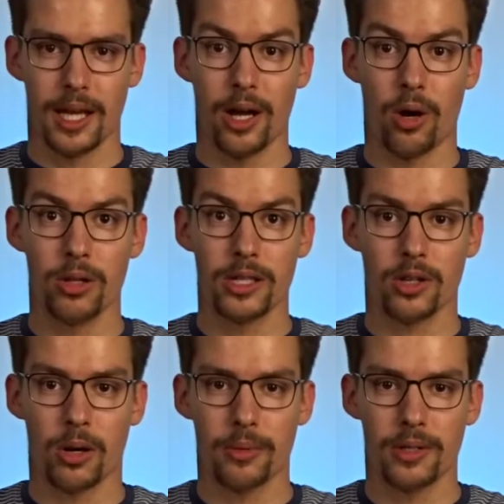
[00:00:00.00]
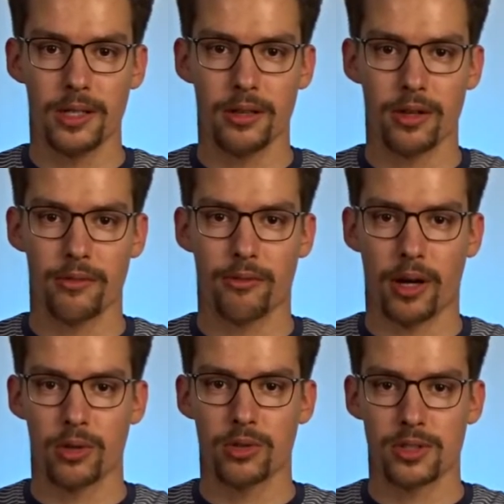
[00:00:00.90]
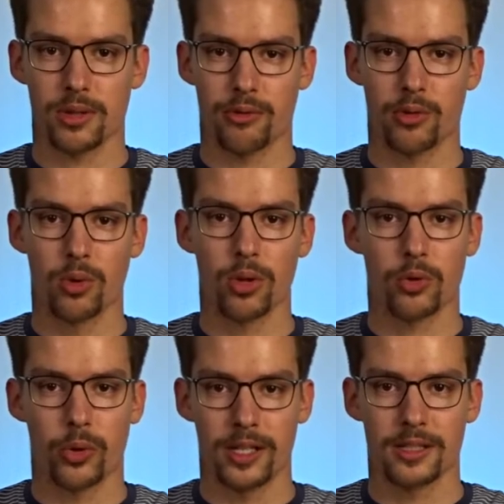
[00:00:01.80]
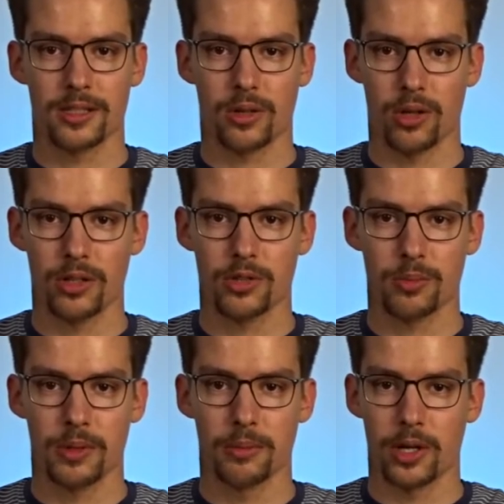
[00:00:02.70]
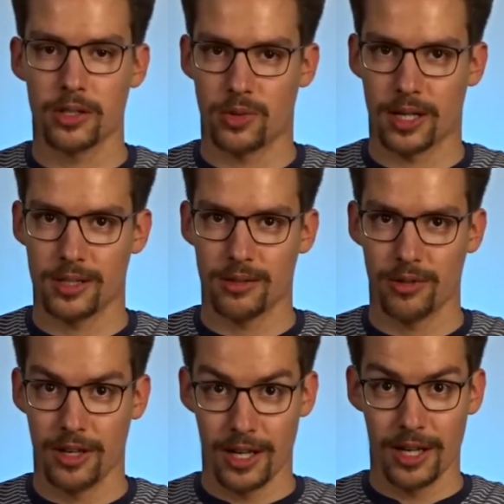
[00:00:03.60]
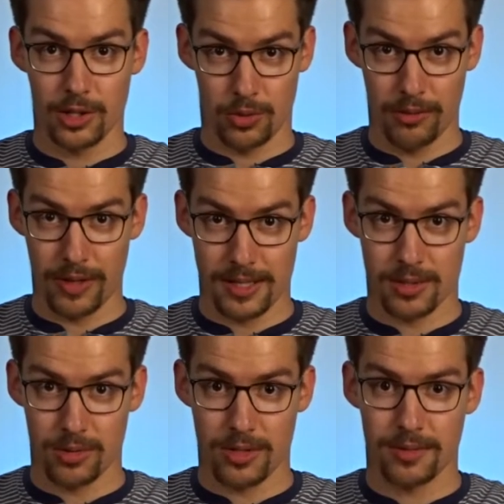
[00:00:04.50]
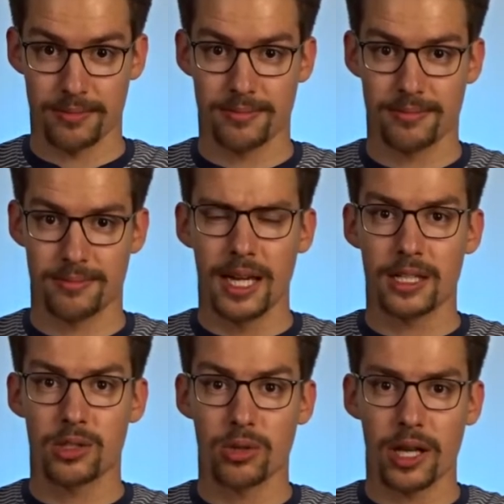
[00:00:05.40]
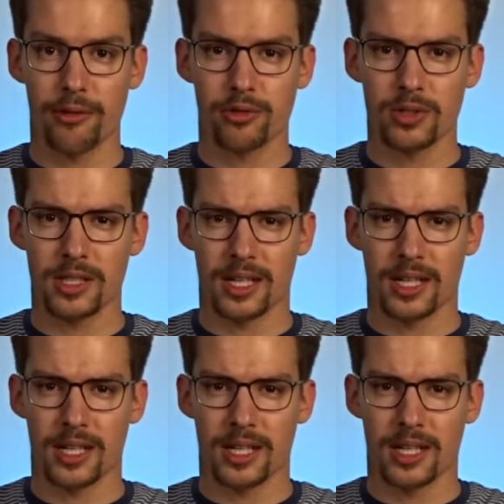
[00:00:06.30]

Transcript: a holding company that founders of Google created in order to be more attractive to investors. It took F-Droid a